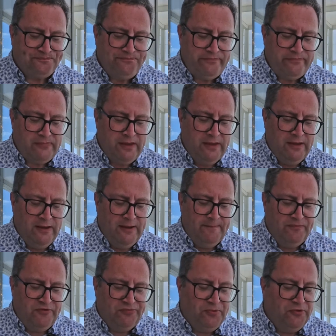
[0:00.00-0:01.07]
And
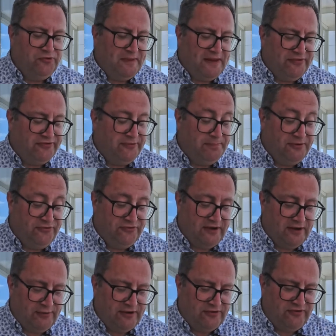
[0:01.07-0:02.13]
this point about simplicity, I
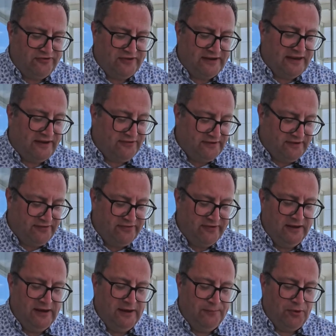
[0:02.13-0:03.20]
would actually say yes, it is
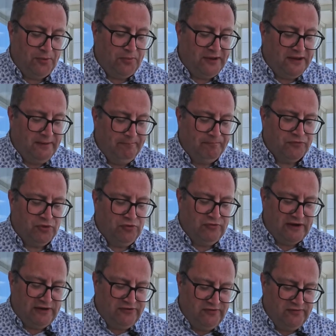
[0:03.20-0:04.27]
probably
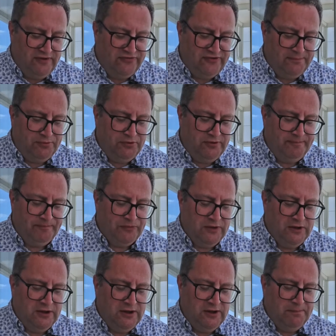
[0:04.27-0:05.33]
relatively simple,
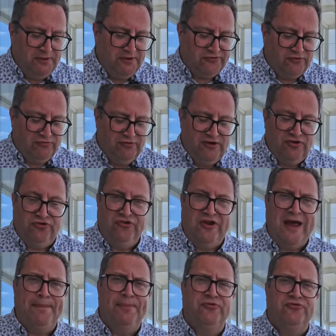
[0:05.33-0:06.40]
but there's a rich
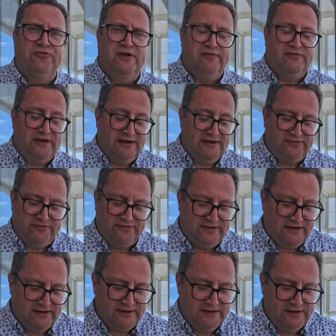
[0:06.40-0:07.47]
tapestry of tastes
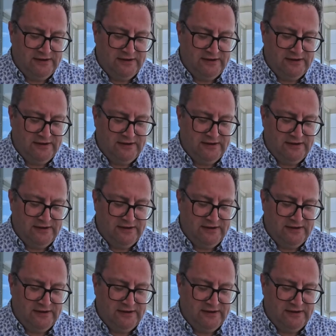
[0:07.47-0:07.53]
here.